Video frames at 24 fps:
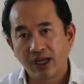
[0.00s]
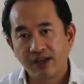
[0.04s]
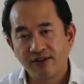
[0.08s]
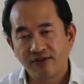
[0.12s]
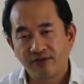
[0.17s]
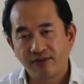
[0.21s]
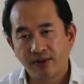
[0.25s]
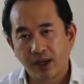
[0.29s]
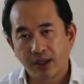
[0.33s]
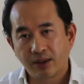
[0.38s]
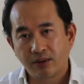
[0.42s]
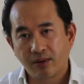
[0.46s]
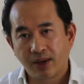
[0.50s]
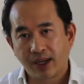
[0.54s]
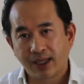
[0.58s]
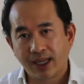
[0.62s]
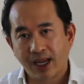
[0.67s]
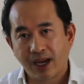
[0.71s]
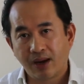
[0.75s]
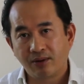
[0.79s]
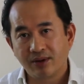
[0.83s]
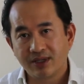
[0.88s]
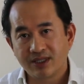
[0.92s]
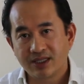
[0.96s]
fund right
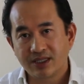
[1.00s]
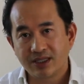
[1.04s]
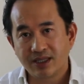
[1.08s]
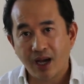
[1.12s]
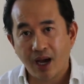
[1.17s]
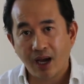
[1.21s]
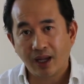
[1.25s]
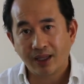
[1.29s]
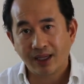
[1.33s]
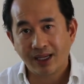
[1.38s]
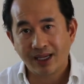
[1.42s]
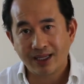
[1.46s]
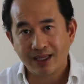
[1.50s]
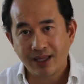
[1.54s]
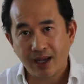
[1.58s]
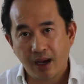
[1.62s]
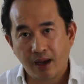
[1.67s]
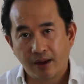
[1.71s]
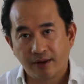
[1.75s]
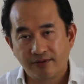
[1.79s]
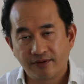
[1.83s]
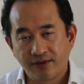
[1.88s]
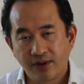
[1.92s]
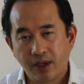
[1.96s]
now is not
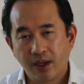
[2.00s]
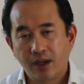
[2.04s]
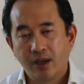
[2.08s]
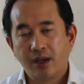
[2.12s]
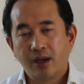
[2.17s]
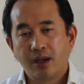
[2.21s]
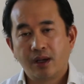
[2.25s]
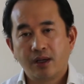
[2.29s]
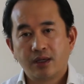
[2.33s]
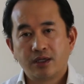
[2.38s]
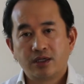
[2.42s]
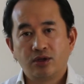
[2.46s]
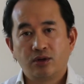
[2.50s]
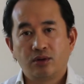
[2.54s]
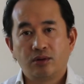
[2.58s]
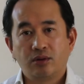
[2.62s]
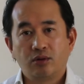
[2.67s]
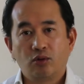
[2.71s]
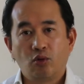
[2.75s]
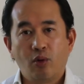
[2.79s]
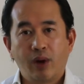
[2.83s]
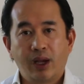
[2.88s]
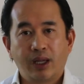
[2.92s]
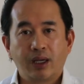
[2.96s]
enough. So
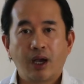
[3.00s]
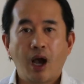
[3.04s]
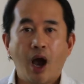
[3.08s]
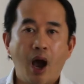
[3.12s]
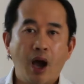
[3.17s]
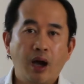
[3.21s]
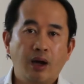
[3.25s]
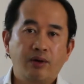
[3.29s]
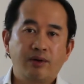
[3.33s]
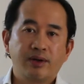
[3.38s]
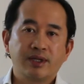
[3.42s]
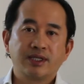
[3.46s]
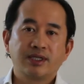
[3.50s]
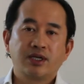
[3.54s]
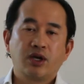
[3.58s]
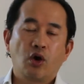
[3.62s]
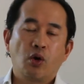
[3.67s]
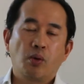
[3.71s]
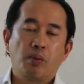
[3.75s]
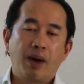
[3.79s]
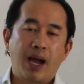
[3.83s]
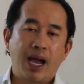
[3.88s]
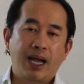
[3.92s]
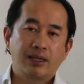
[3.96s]
when Congress
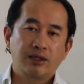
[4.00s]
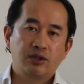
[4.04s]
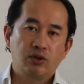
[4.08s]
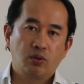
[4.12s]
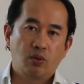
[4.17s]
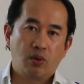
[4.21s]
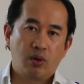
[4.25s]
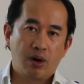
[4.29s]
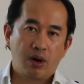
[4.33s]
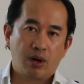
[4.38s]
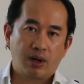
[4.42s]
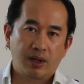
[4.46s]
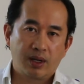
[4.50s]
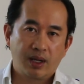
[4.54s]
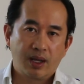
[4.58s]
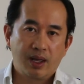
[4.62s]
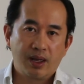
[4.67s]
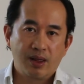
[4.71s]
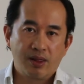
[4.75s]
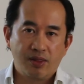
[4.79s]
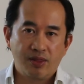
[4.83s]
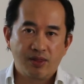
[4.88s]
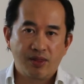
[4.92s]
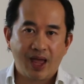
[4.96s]
go back to work,
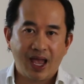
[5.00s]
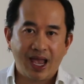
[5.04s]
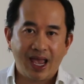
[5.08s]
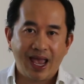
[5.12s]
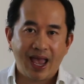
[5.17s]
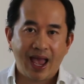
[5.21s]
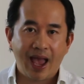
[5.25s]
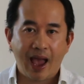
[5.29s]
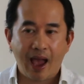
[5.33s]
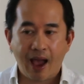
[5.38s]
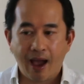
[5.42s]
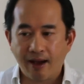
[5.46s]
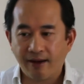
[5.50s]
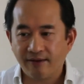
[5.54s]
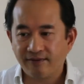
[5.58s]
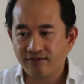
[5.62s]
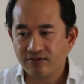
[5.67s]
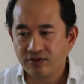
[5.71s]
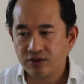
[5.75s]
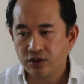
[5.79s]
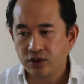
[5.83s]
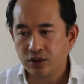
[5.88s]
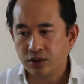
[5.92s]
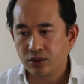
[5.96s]
they
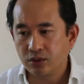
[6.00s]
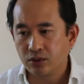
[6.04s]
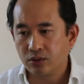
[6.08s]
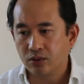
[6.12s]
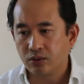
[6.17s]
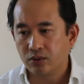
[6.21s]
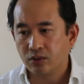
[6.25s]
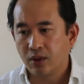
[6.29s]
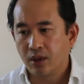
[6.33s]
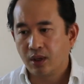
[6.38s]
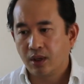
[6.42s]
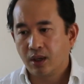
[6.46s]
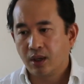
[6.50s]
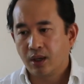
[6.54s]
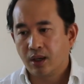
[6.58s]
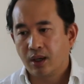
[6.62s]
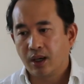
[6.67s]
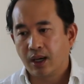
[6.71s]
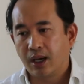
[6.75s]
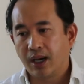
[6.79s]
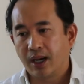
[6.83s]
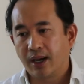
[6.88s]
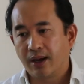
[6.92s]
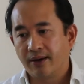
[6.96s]
have to
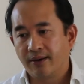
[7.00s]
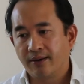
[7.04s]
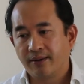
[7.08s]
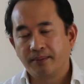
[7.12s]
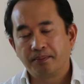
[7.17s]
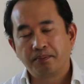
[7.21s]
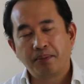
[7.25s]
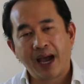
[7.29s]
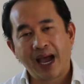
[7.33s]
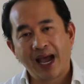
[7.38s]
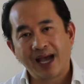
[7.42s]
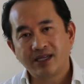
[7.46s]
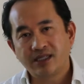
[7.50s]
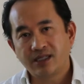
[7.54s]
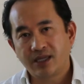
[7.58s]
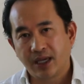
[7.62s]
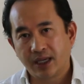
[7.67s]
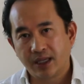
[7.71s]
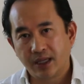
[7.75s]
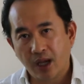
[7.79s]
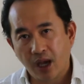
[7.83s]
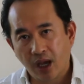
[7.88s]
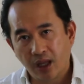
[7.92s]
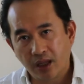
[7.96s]
pass
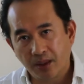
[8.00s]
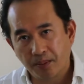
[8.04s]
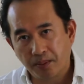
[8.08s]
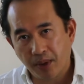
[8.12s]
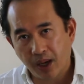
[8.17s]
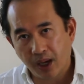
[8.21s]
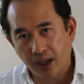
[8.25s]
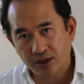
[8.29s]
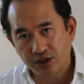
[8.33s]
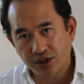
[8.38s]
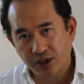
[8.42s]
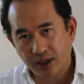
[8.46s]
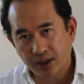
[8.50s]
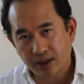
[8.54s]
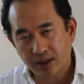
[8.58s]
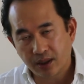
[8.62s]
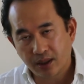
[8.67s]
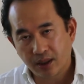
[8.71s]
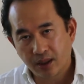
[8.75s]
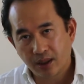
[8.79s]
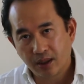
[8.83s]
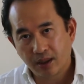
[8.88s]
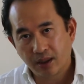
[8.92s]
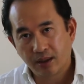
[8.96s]
another budget
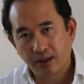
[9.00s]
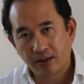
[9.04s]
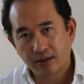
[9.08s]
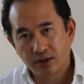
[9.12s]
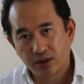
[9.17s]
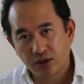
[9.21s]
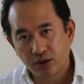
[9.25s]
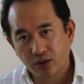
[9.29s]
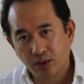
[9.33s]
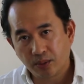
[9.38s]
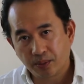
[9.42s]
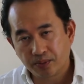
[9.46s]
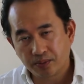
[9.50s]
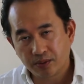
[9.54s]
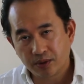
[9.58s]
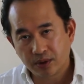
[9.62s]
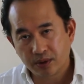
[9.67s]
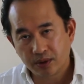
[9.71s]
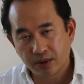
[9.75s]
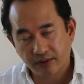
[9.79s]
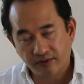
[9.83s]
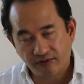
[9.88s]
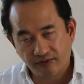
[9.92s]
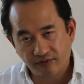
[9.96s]

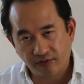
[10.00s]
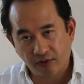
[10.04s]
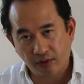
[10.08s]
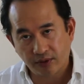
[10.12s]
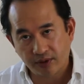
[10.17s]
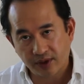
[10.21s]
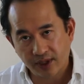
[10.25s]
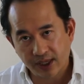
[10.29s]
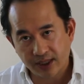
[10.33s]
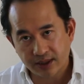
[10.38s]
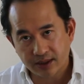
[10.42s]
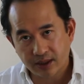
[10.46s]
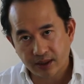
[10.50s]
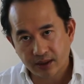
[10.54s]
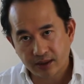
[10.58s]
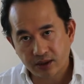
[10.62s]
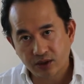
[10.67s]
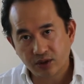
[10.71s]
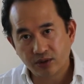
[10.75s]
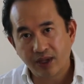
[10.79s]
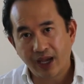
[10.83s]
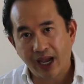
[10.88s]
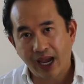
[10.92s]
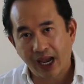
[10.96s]
for this
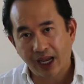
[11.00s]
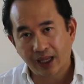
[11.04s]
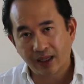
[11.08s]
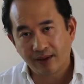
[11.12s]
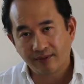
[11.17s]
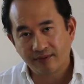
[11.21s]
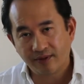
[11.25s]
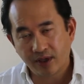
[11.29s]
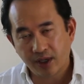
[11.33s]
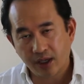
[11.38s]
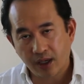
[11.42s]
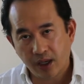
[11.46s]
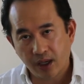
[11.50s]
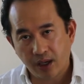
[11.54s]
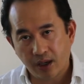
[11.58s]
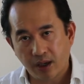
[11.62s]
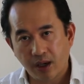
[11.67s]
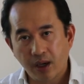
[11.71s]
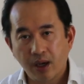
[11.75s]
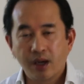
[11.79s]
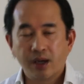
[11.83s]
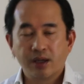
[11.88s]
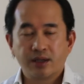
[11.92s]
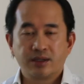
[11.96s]
to the end of the year.
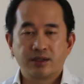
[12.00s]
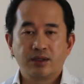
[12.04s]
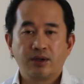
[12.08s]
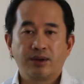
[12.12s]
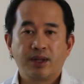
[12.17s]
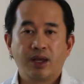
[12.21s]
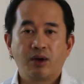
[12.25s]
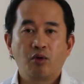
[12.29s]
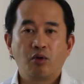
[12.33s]
So there